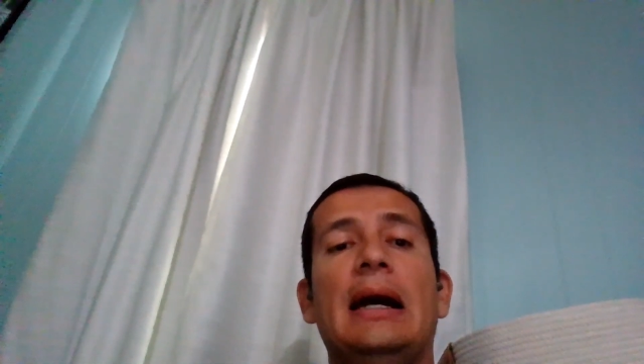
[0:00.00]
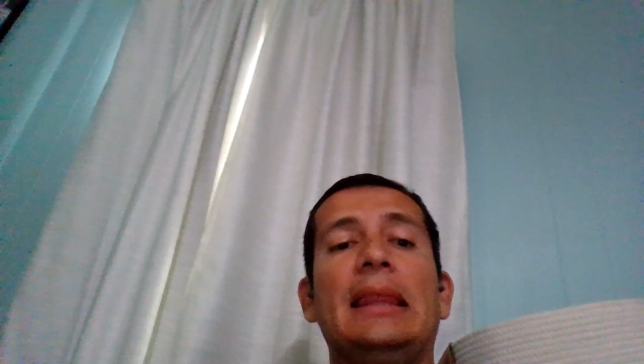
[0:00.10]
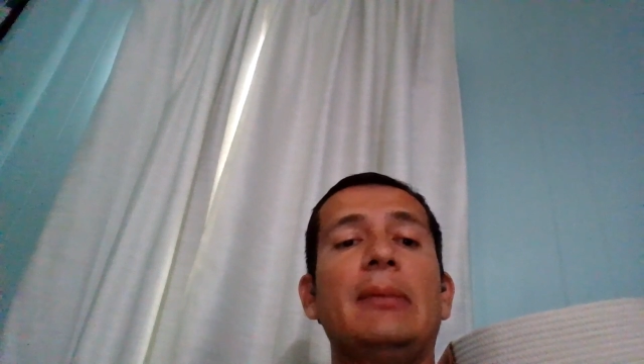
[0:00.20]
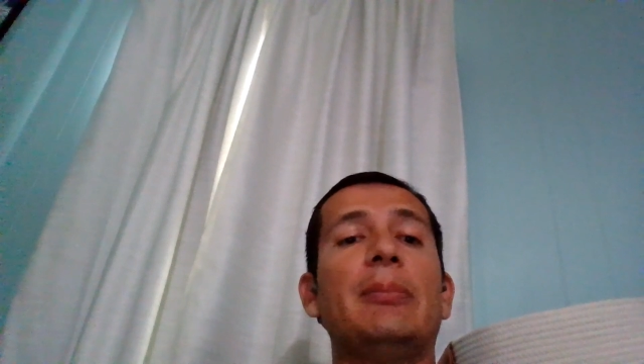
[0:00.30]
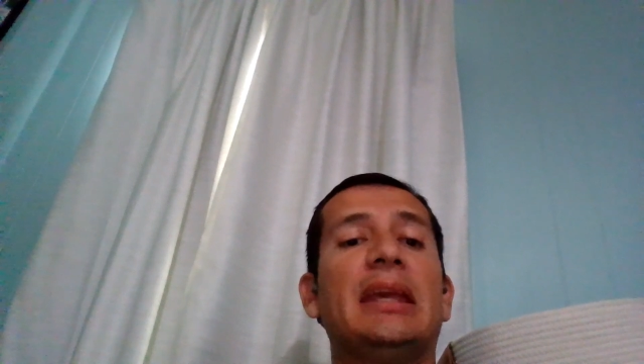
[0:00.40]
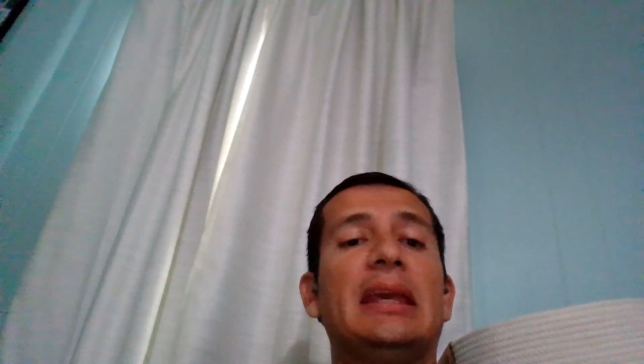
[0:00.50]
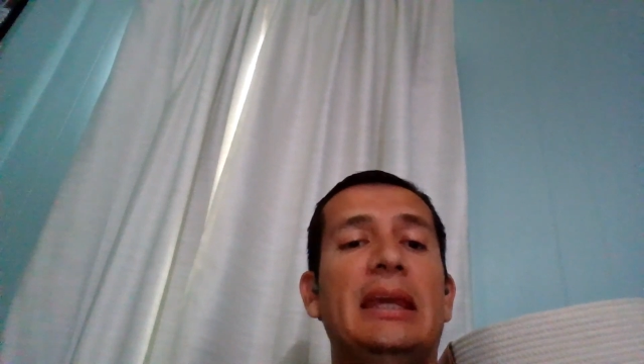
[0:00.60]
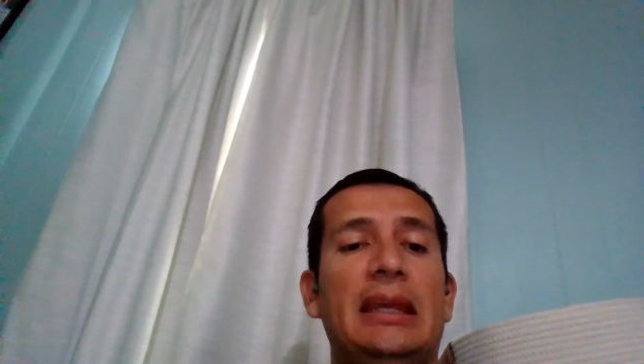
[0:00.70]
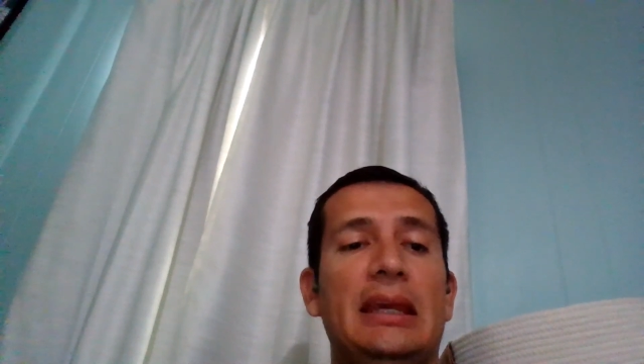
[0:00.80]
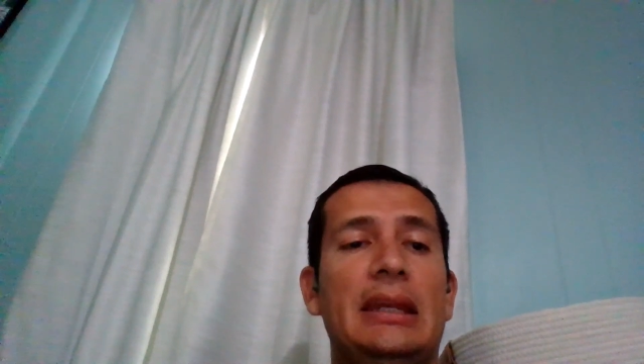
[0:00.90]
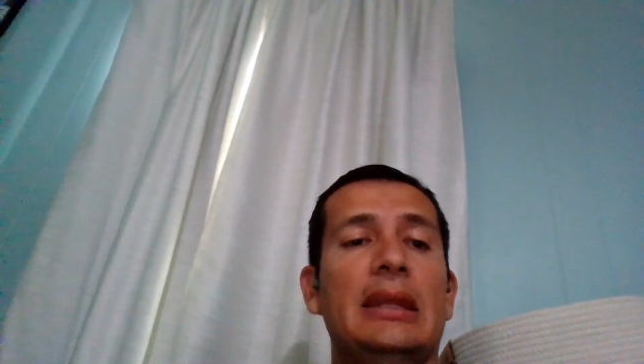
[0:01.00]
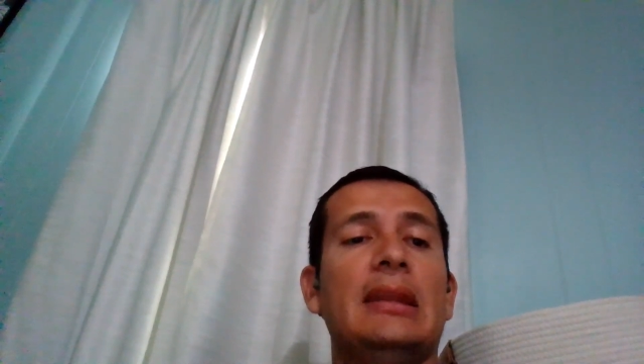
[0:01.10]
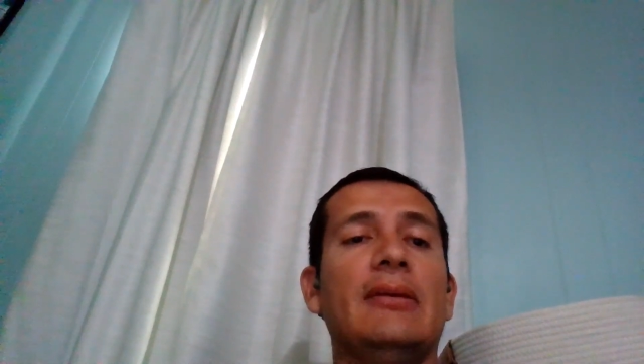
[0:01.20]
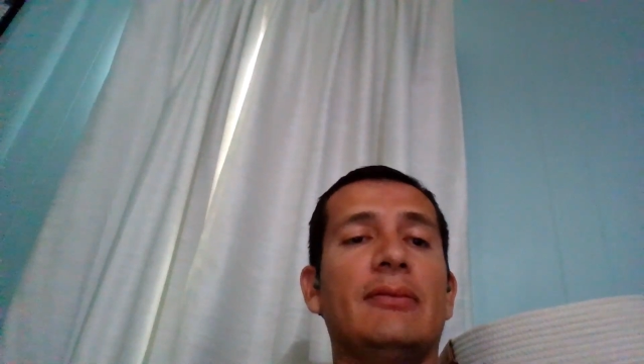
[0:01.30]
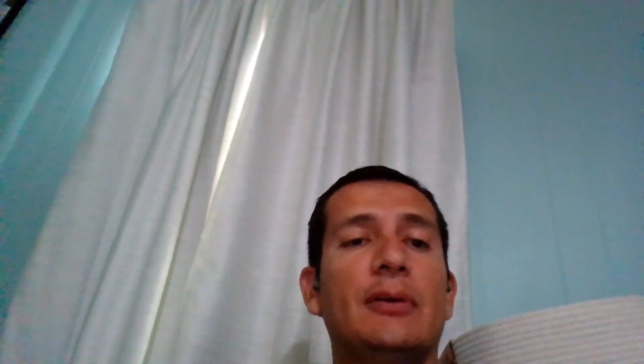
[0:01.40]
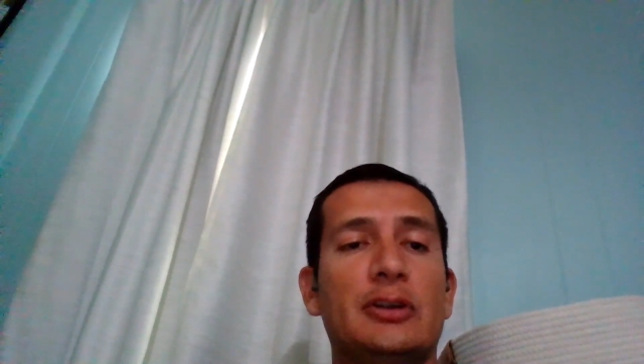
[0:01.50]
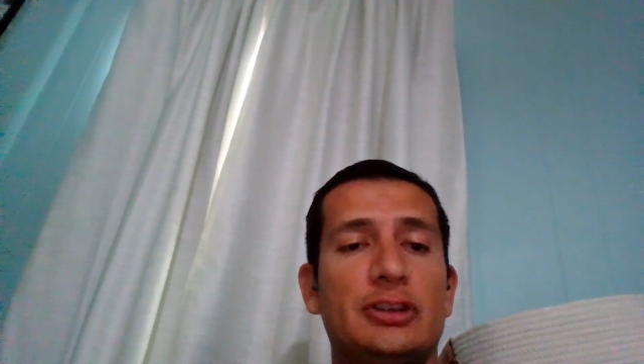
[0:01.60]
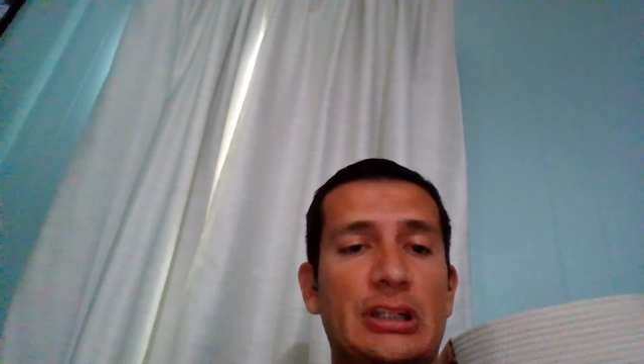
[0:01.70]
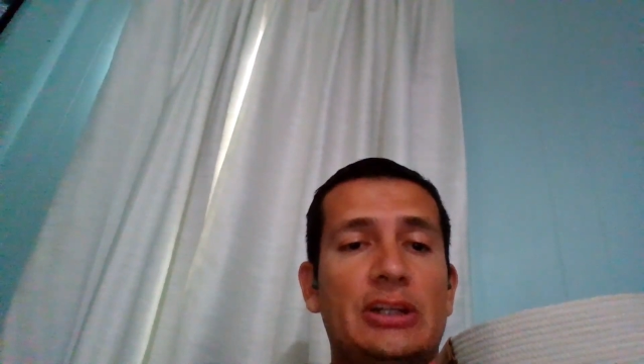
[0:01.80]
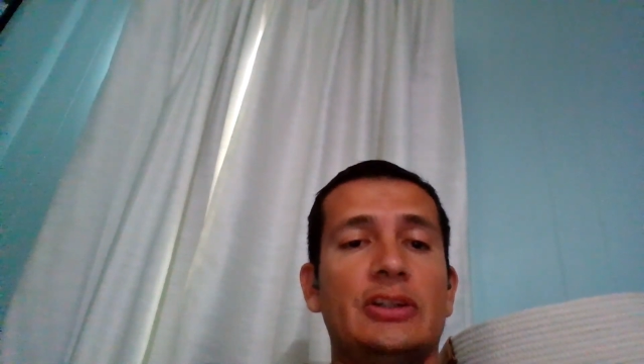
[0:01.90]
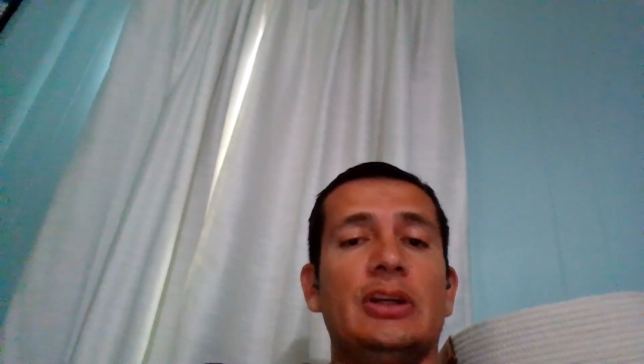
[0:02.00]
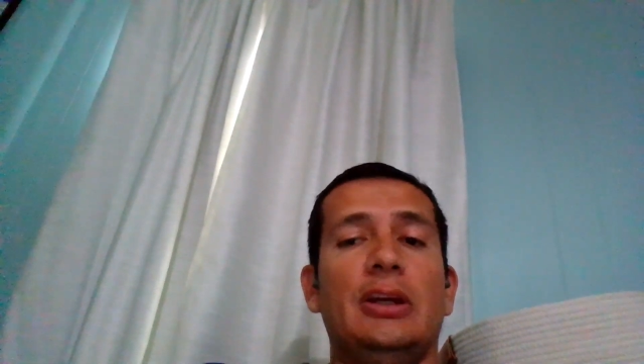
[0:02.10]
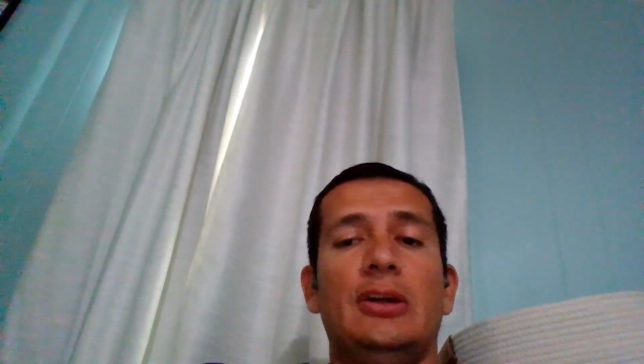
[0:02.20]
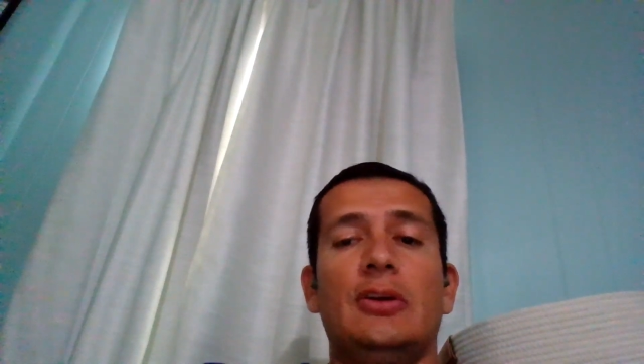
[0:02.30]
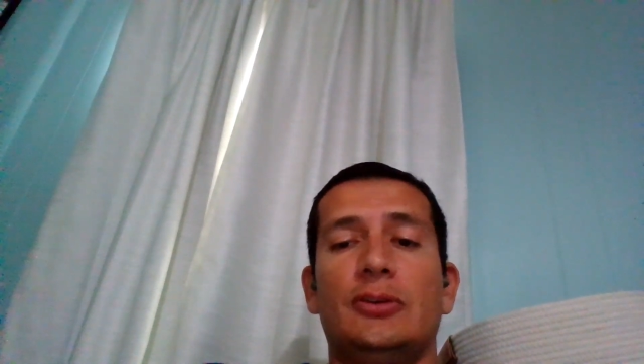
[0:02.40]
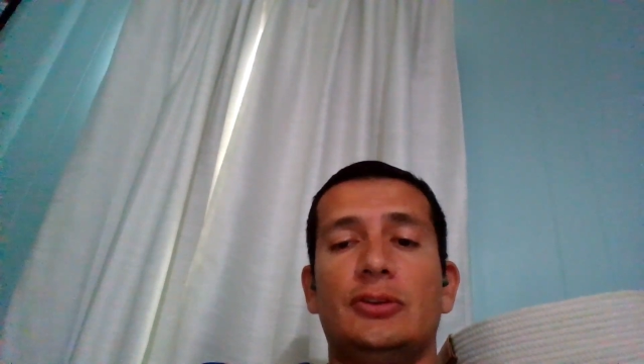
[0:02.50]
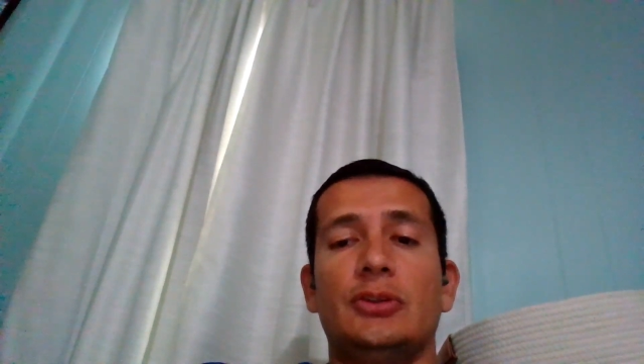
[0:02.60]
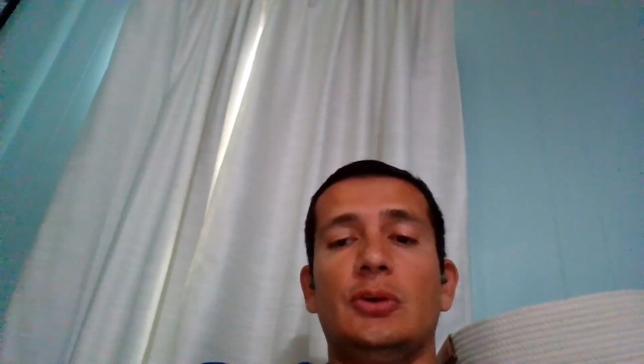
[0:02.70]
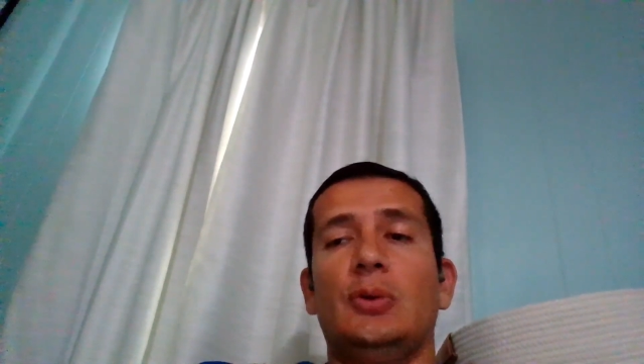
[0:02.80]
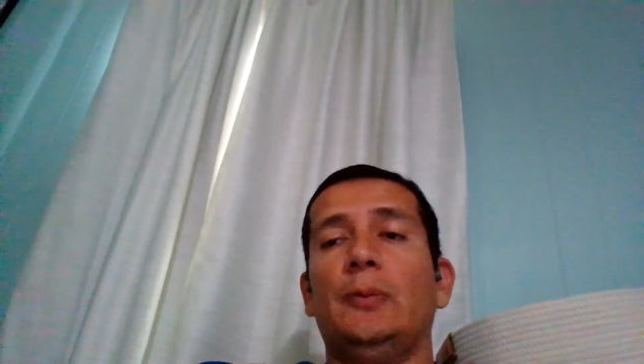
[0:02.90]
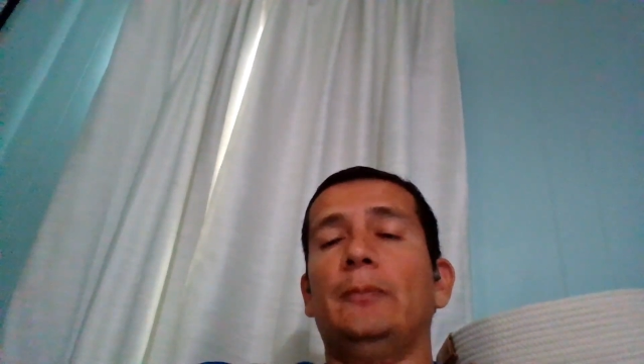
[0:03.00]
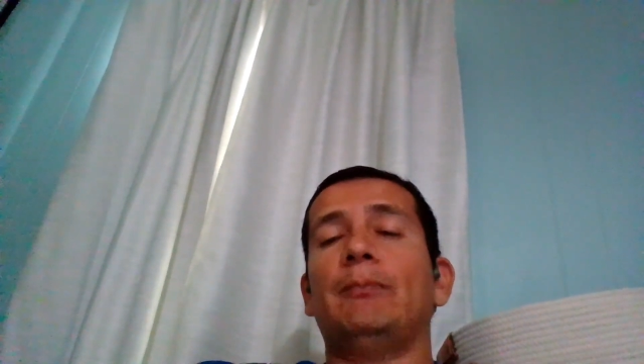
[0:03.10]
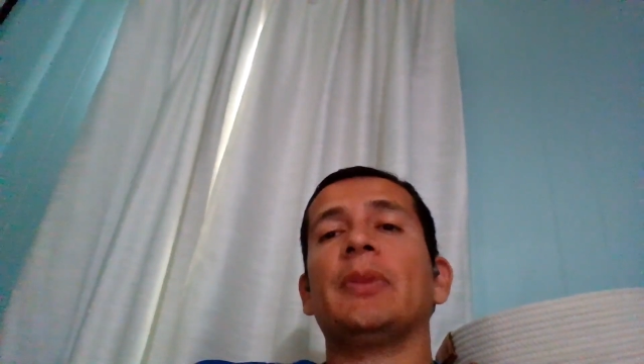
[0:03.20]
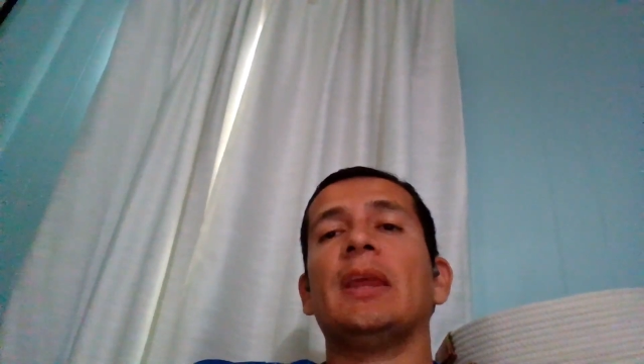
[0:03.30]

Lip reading: at the beginning in the first session or so.